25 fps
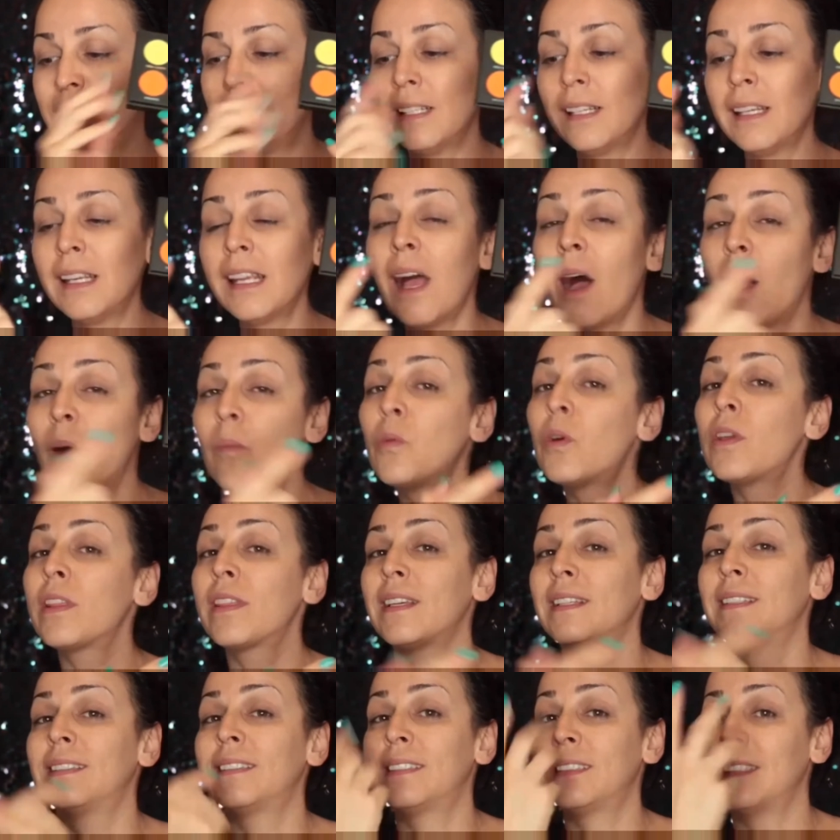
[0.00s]
did come
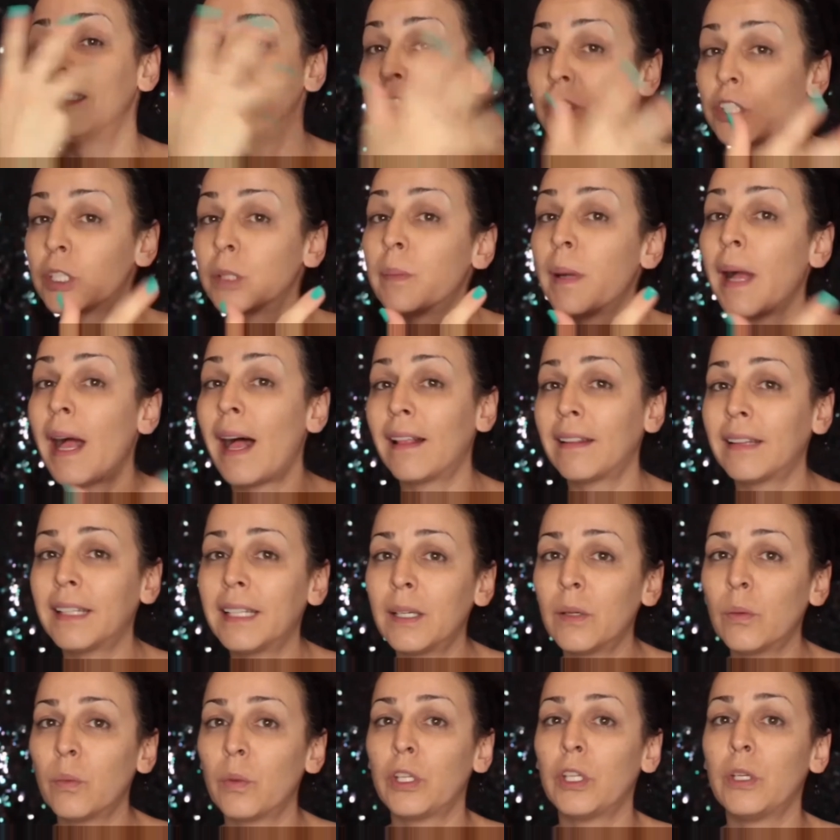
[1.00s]
with a sister
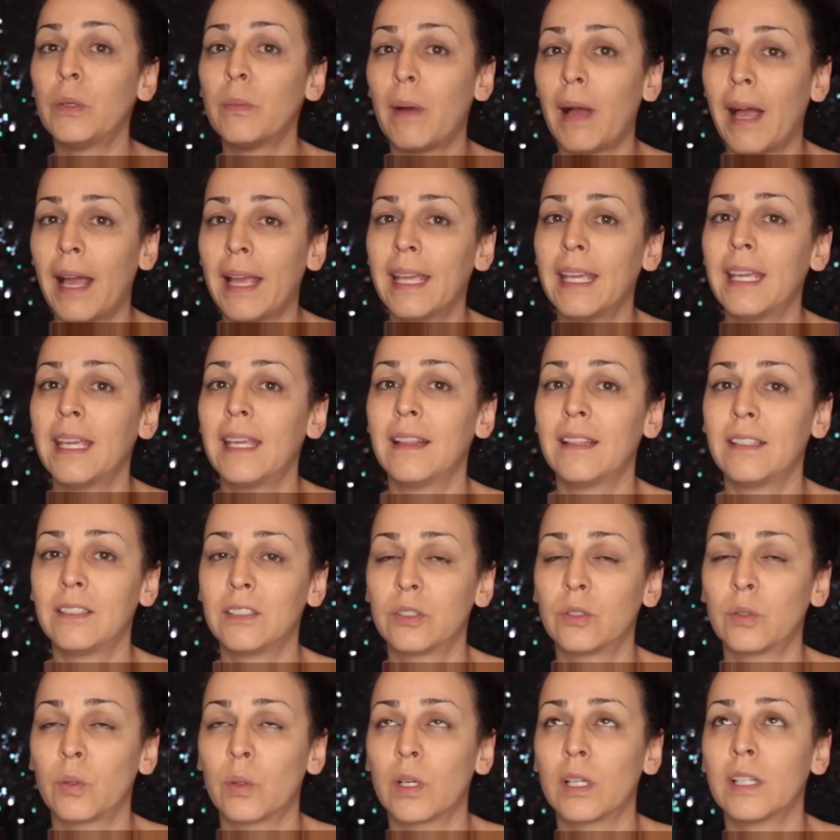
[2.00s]
palette when you buy it in the
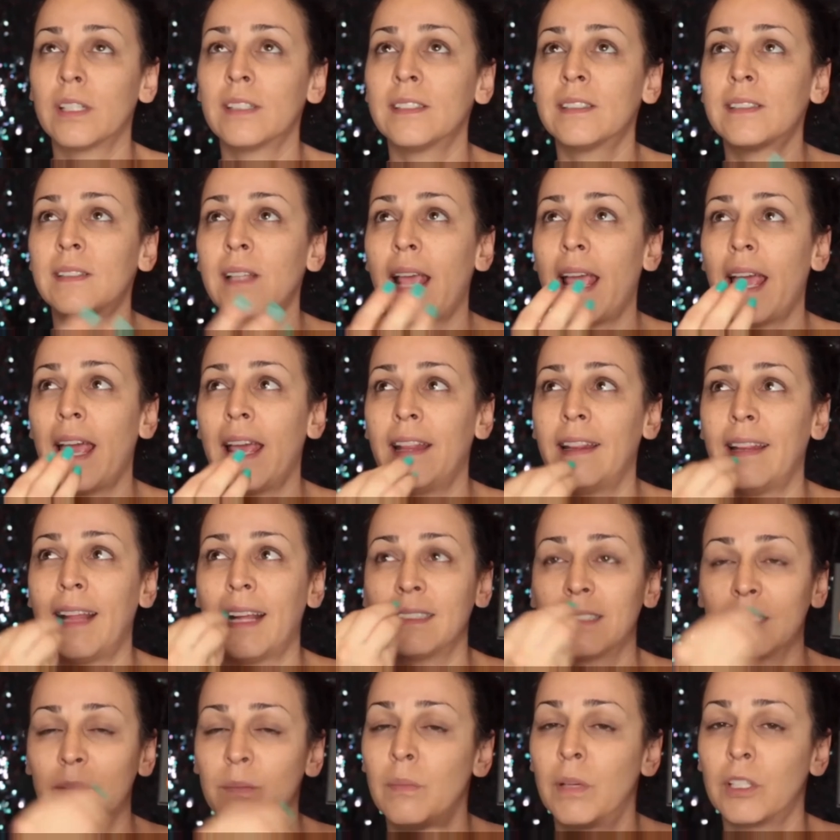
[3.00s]
stores, and
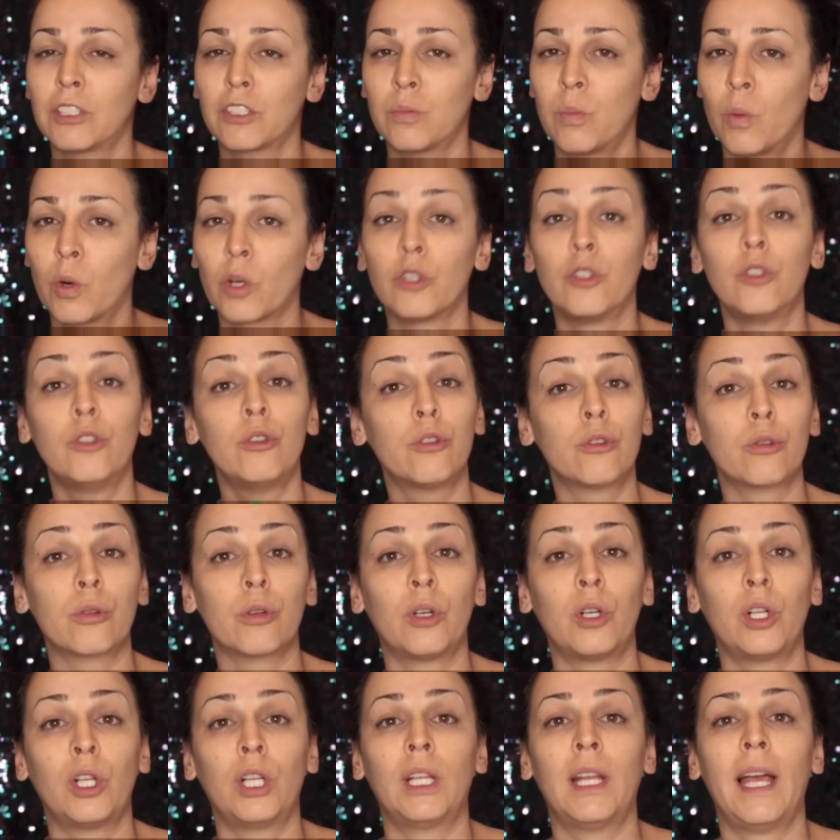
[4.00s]
that's much more
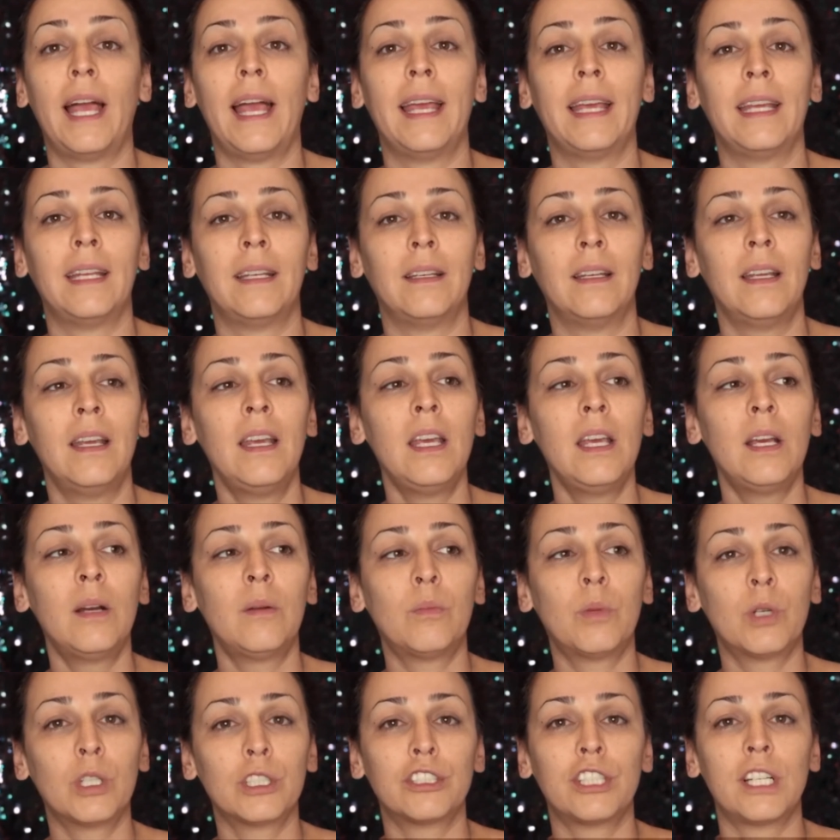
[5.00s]
neutral and
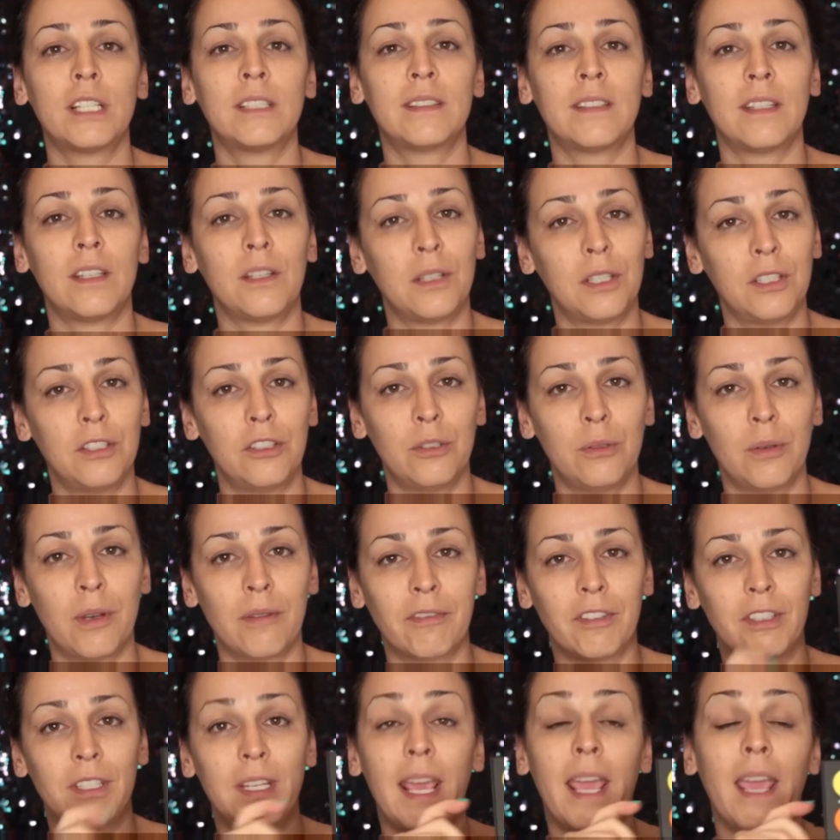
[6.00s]
more shades that you can do
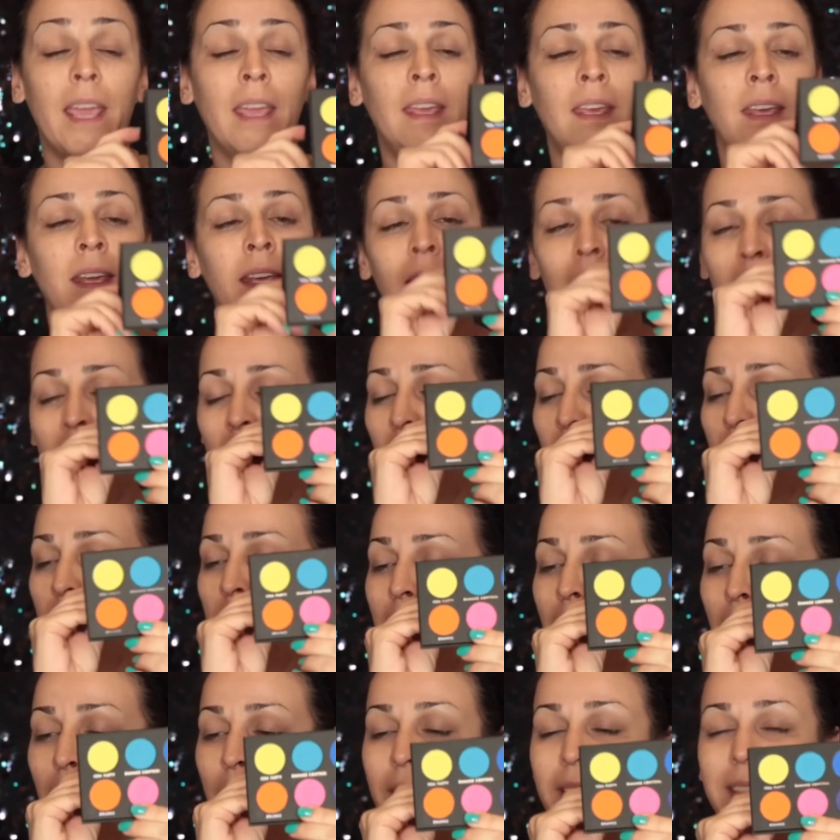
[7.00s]
every day.
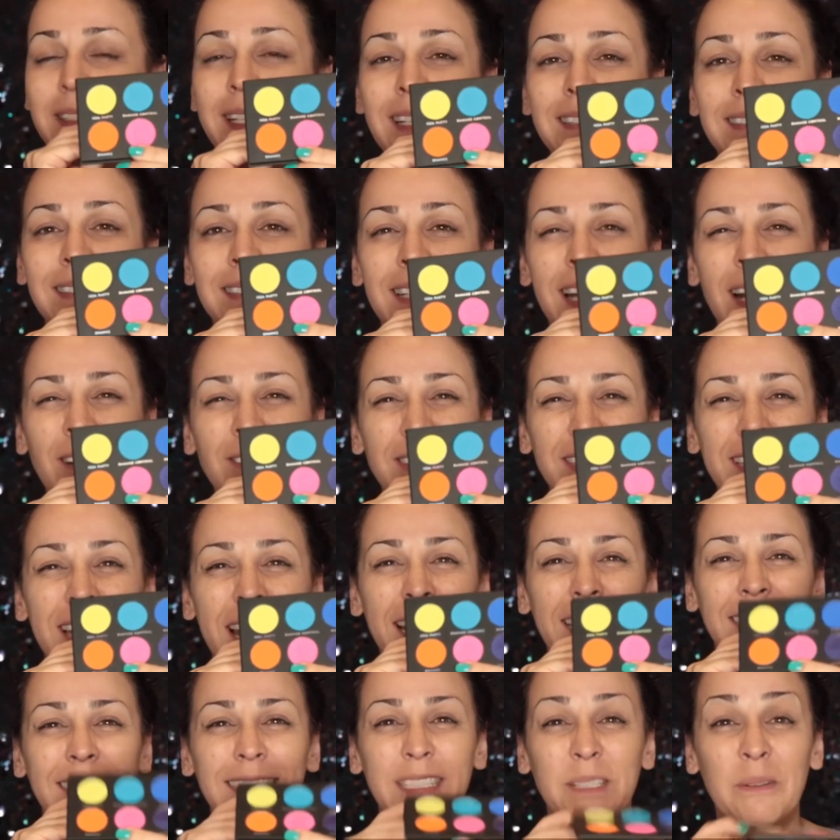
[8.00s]
But I'm going to test it out
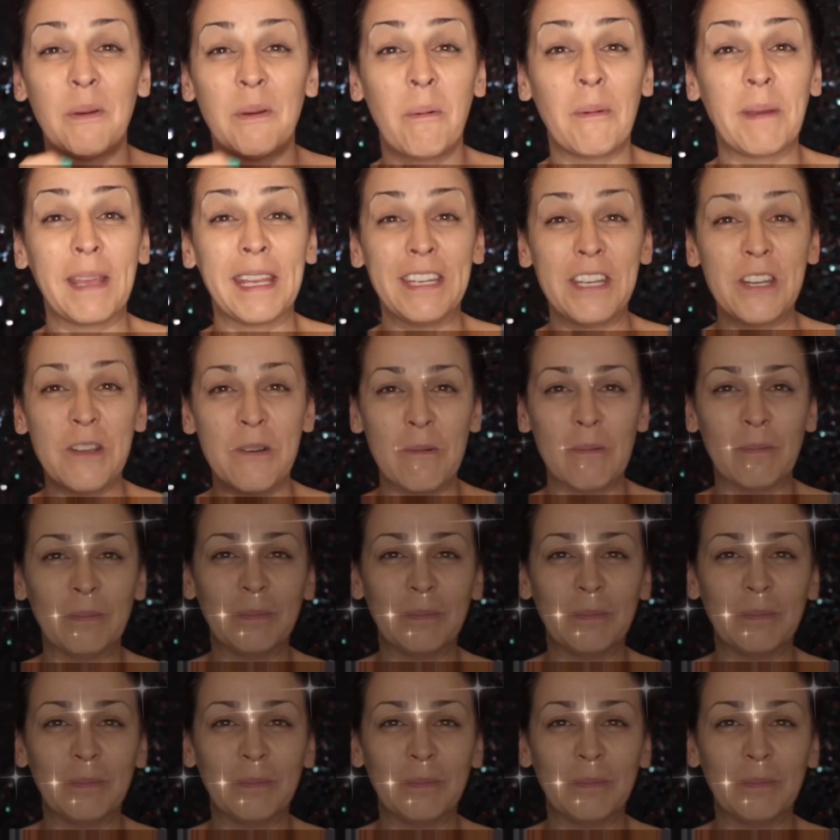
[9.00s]
today and see what we can do.